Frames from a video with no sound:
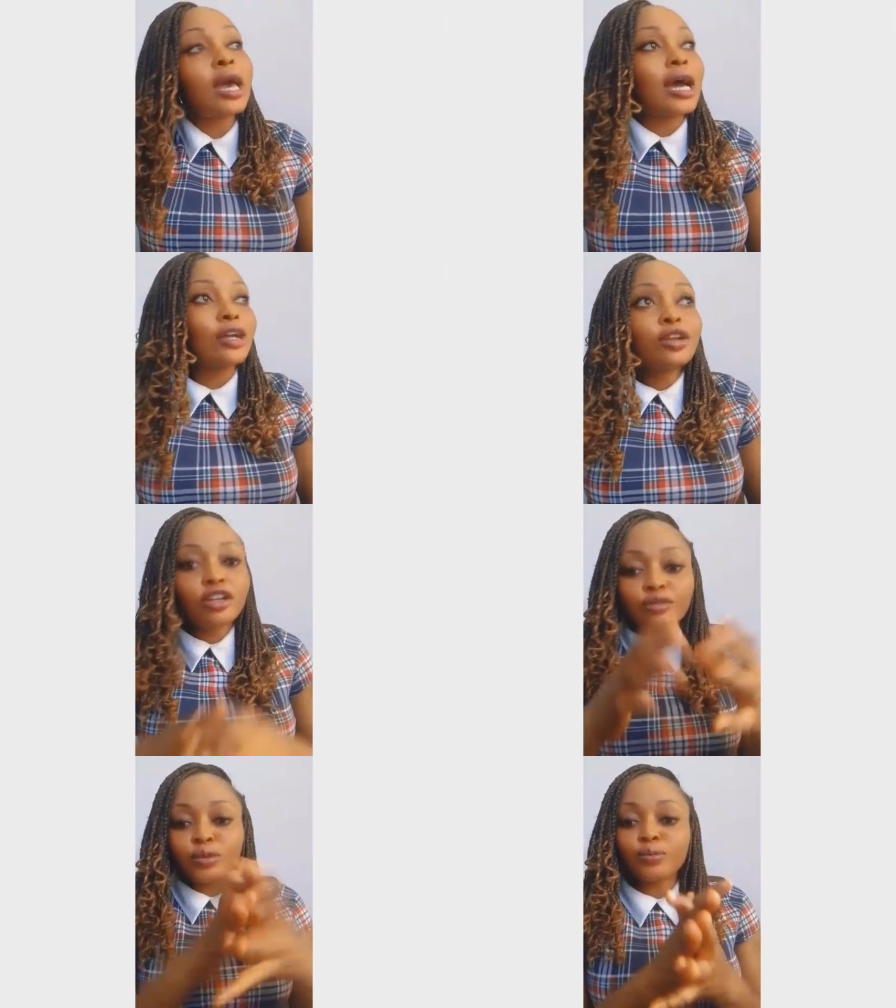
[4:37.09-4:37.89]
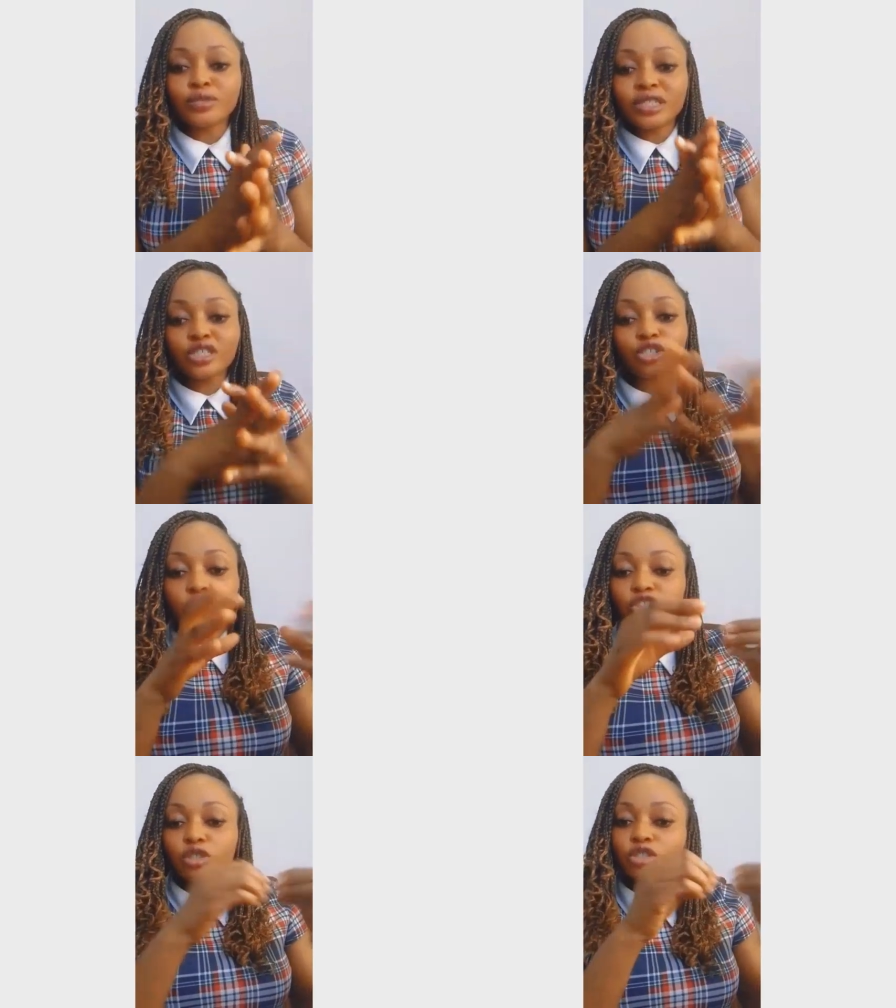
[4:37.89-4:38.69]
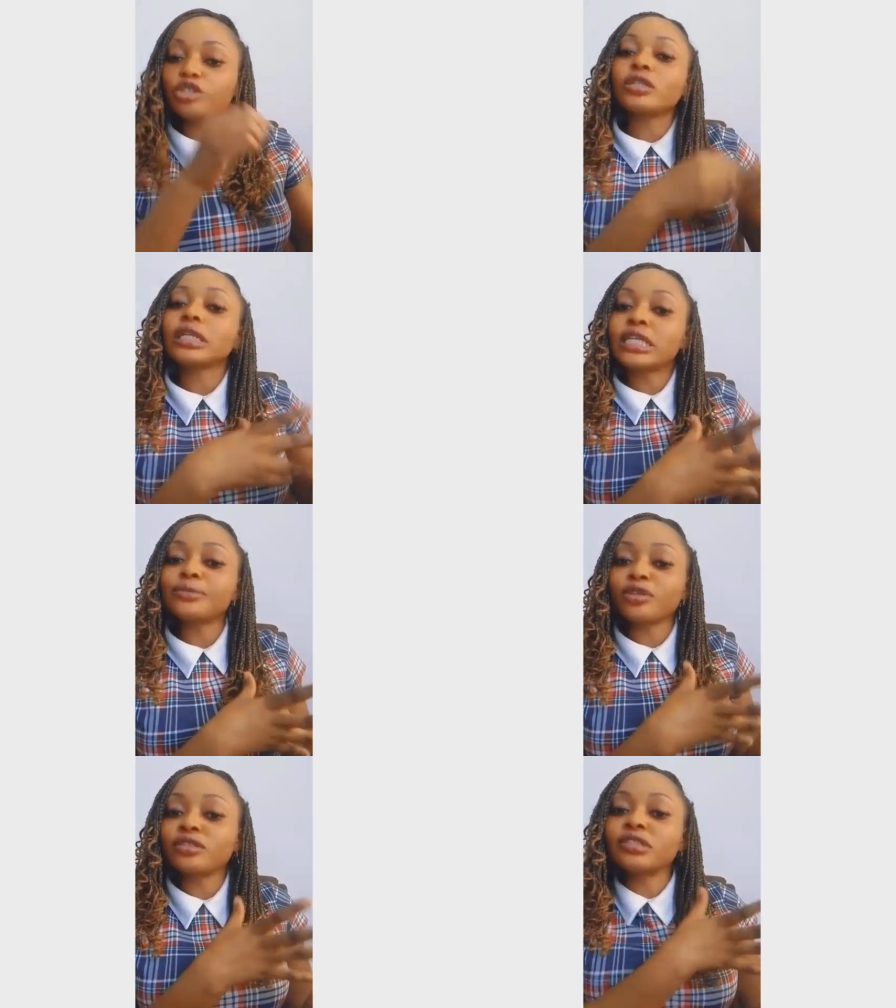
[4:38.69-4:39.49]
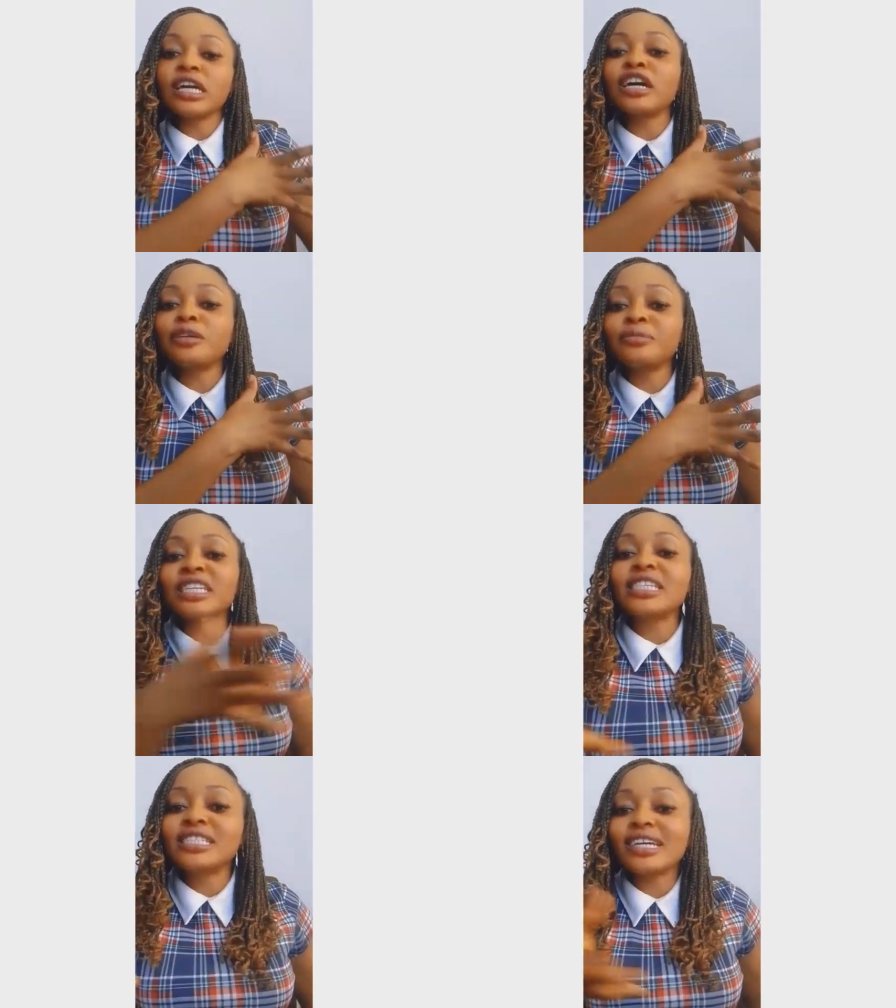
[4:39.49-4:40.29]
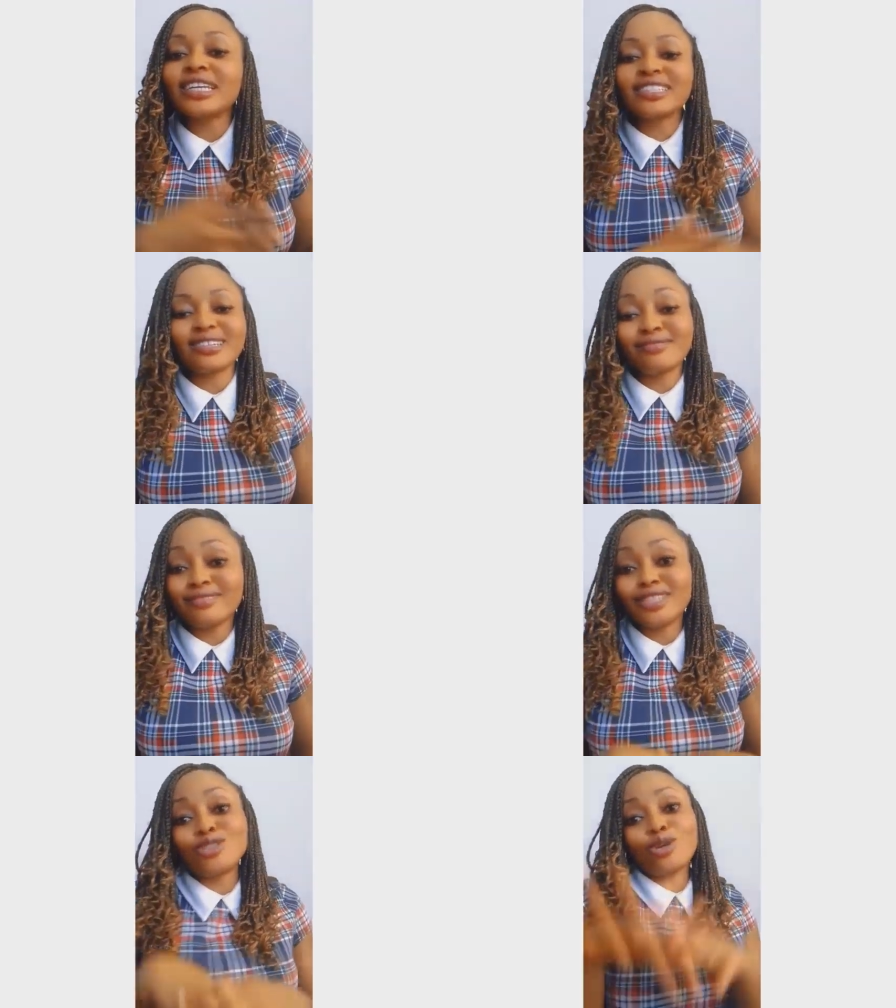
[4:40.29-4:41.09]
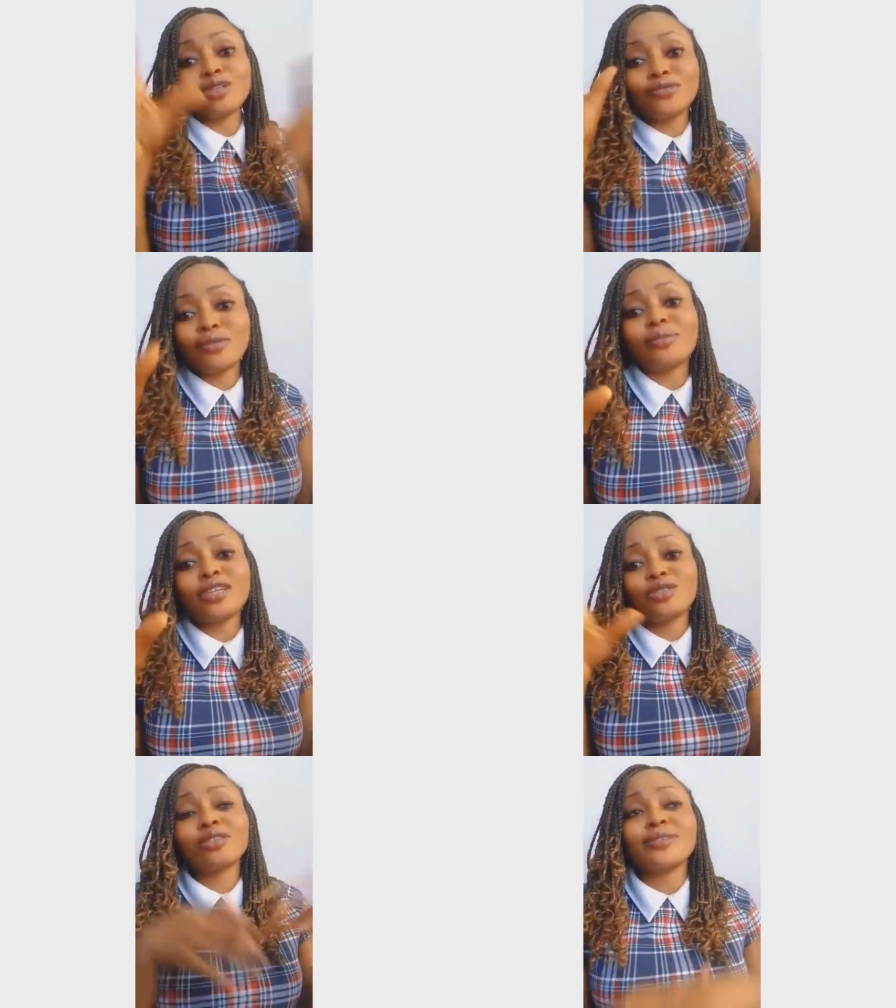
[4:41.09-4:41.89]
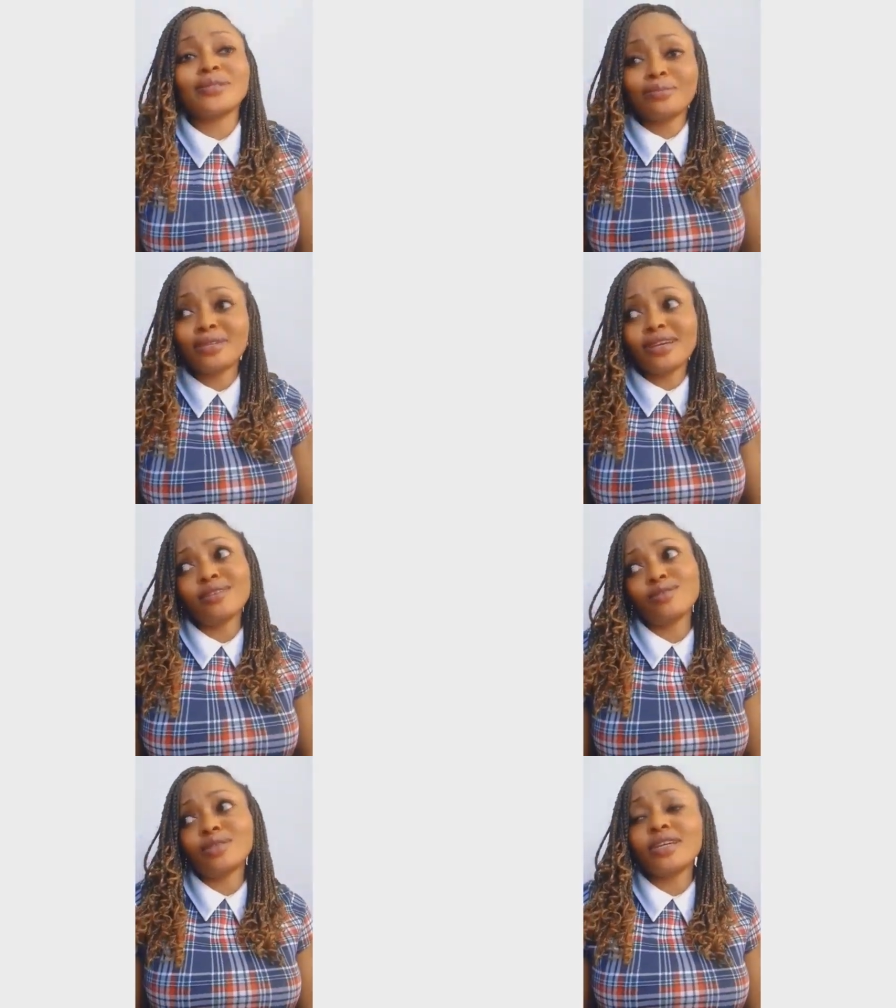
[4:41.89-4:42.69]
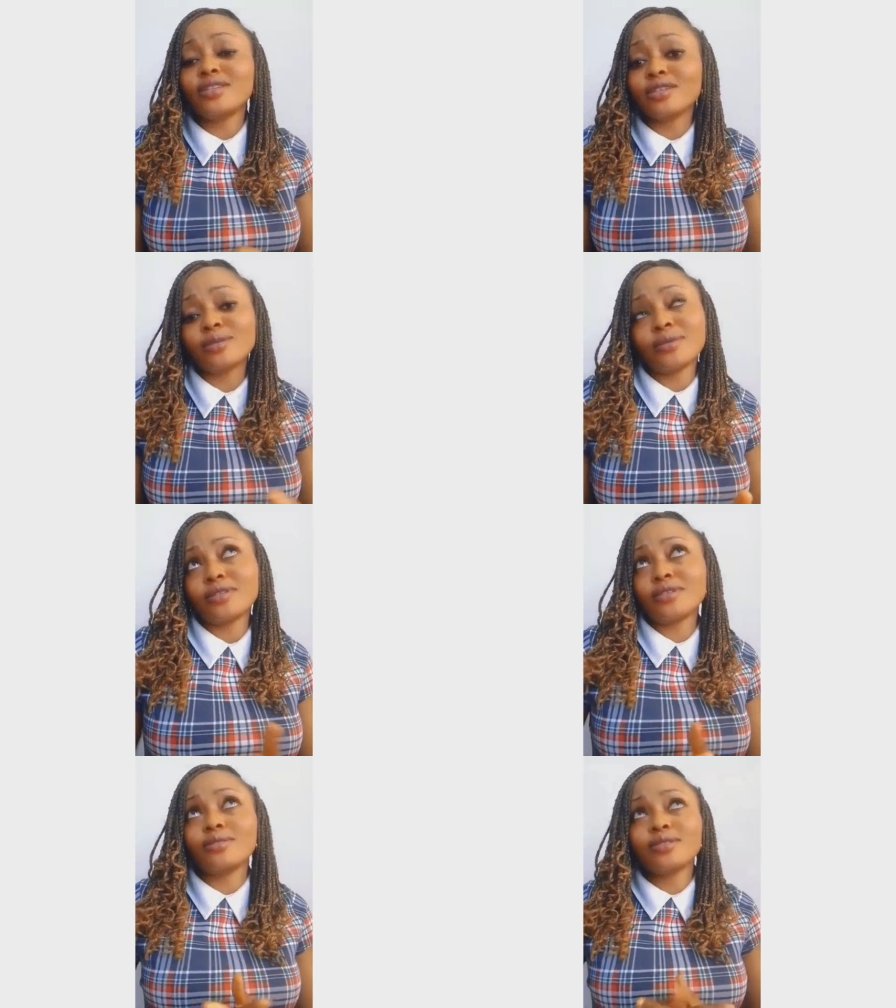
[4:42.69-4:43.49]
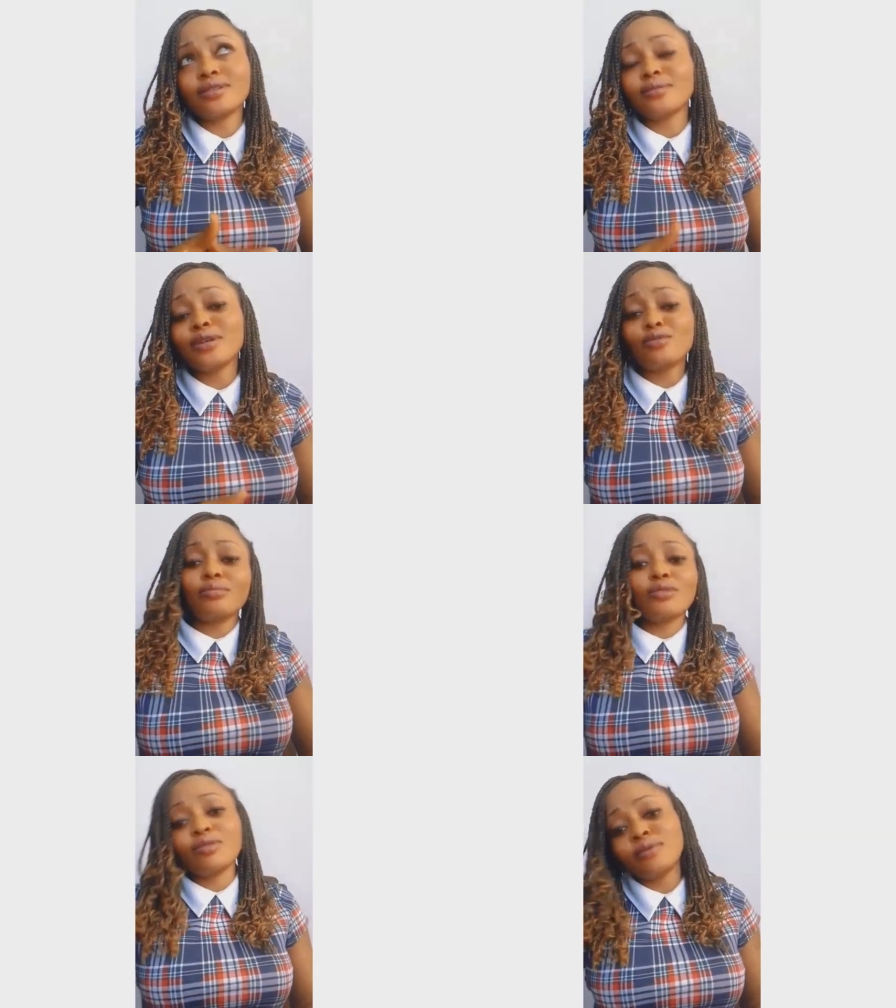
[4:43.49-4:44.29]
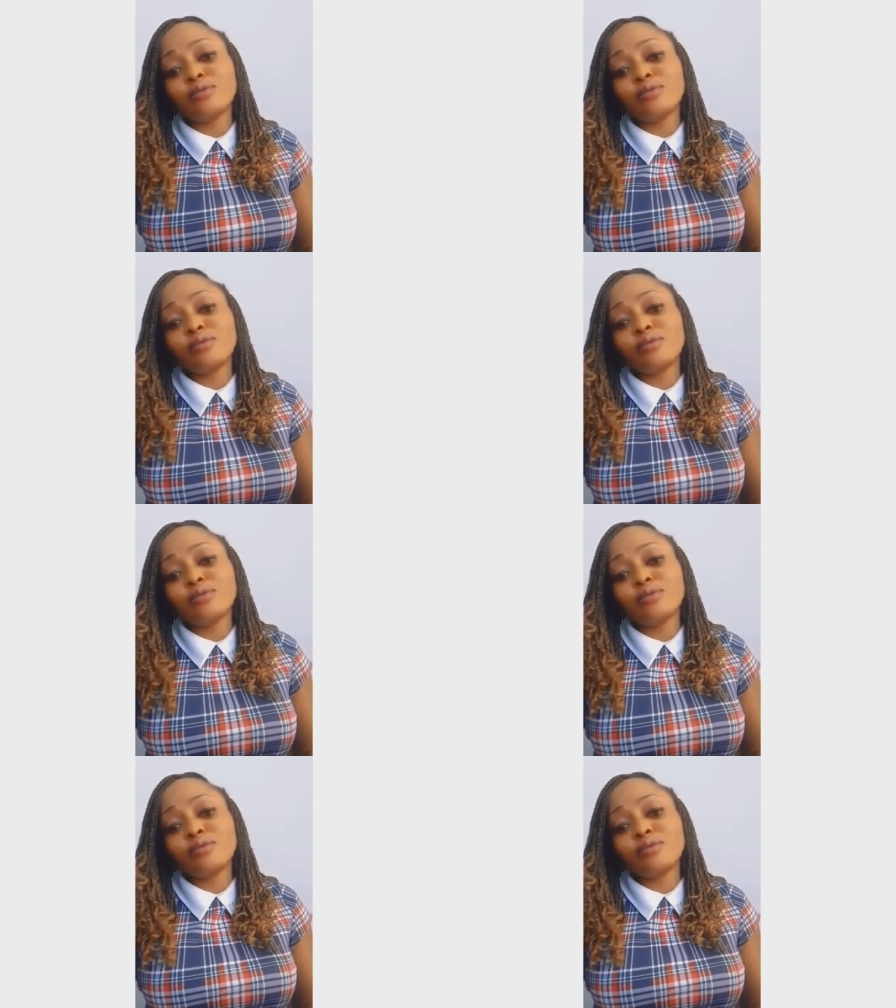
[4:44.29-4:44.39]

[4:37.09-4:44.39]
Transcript: I know a lot of people see short clips on the internet, and they judge from that short clips and be like, what are you talking about? It's always talking about women.